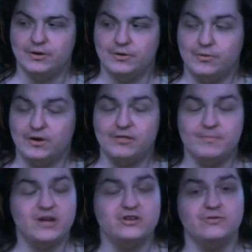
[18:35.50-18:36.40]
one of the
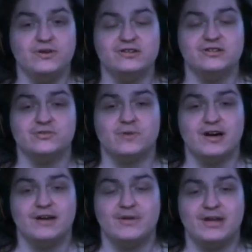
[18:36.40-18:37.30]
major reasons why
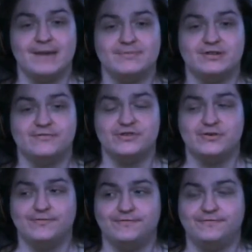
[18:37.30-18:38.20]
I've been absent for so
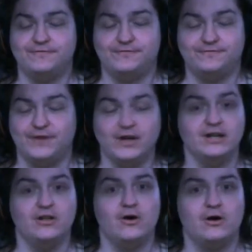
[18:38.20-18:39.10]
fucking
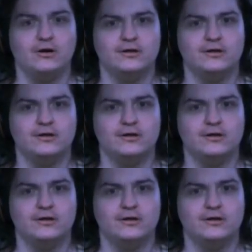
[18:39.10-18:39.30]
long,